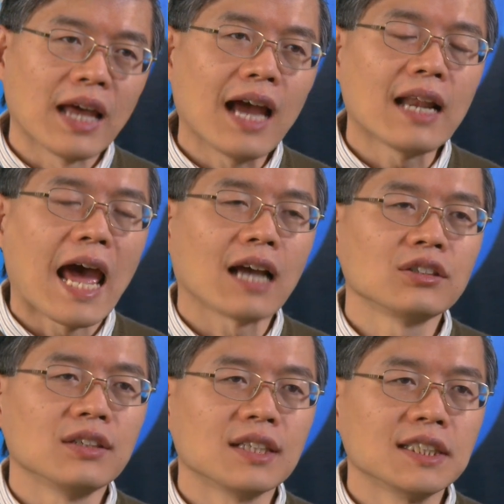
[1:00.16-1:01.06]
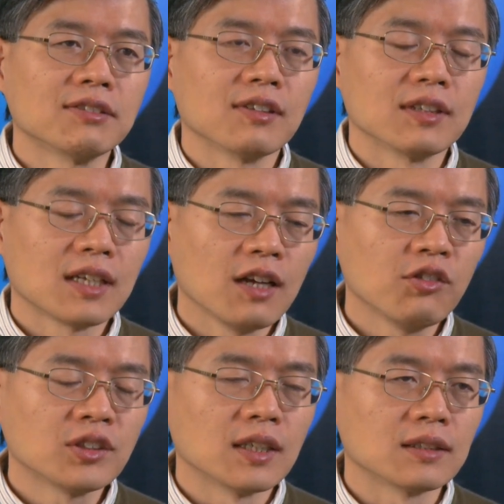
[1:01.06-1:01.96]
that actually gives,
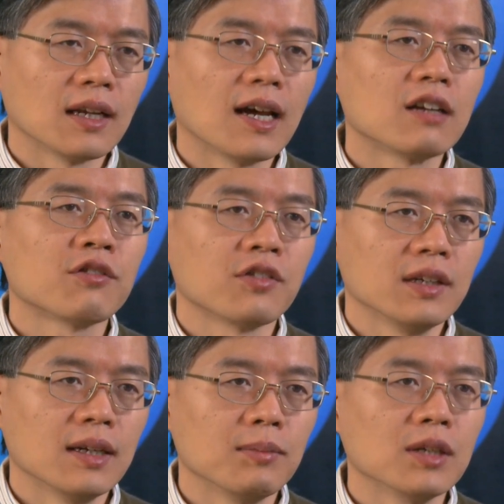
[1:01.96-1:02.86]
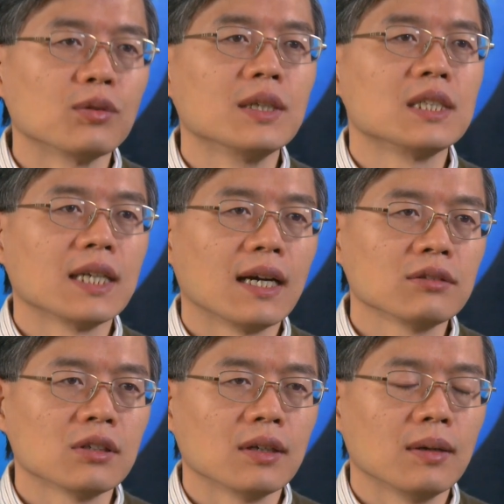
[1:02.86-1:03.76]
gives us a lot of freedom in reaching out
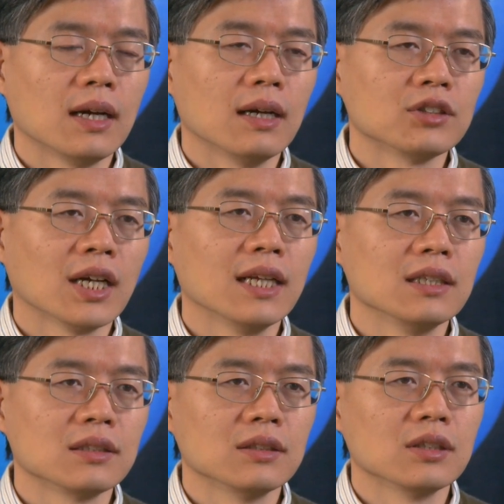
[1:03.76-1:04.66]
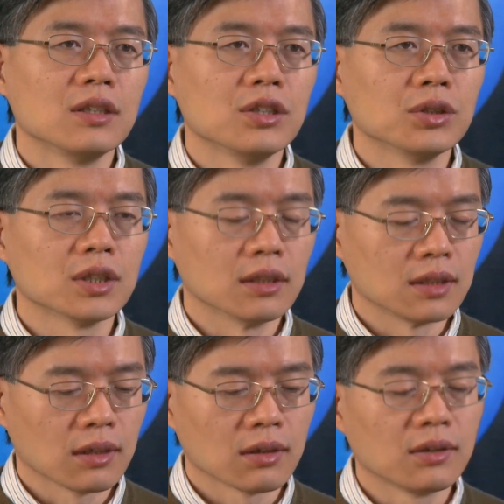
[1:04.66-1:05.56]
to uh, Chinese institutions,
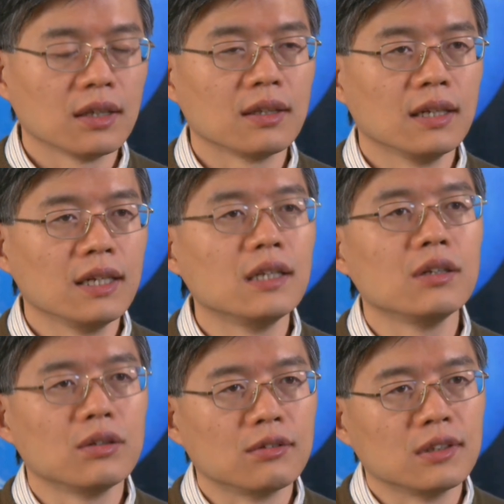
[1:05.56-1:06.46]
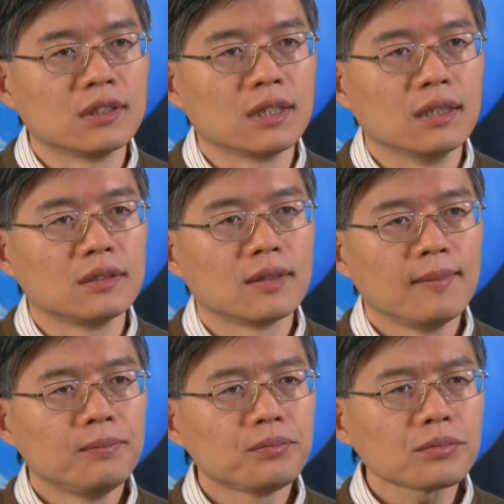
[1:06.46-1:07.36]
including the leading universities,
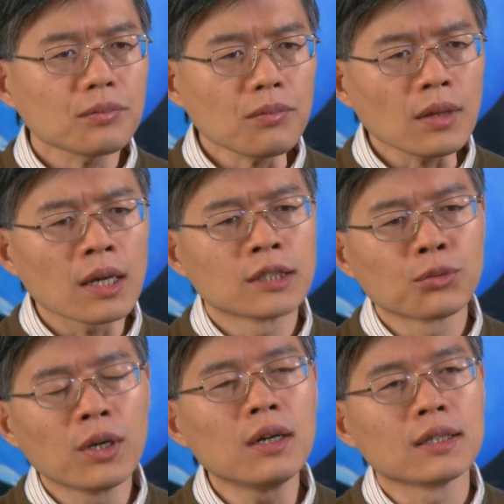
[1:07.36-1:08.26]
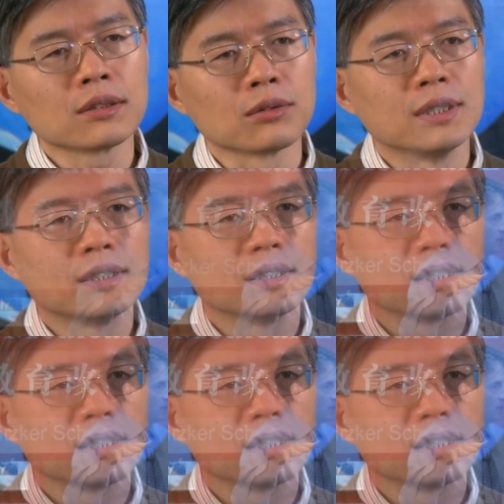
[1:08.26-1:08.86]
as well as the research